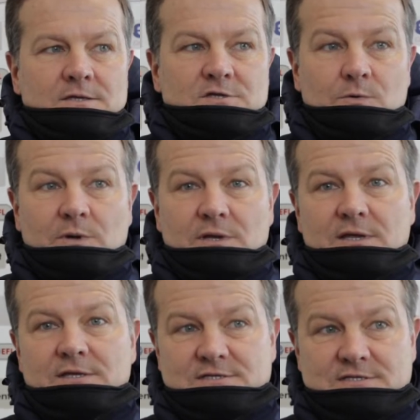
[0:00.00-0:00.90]
So
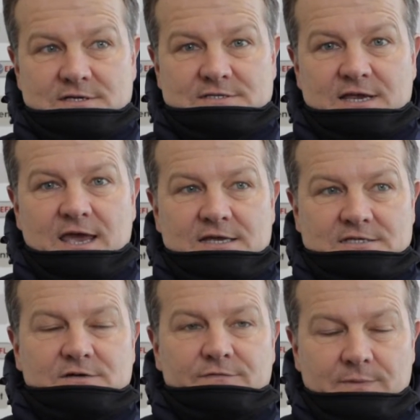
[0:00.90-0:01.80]
it's a
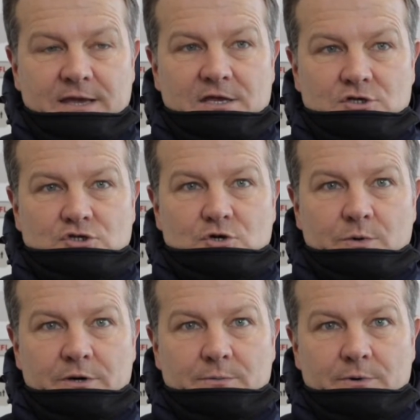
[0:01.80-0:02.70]
case of making sure
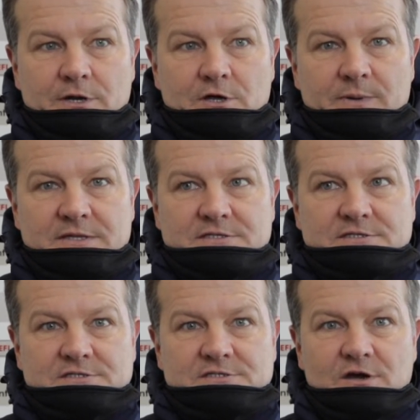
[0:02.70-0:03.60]
we're a little bit
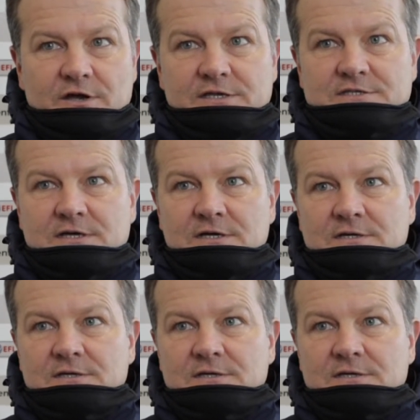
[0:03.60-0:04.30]
tighter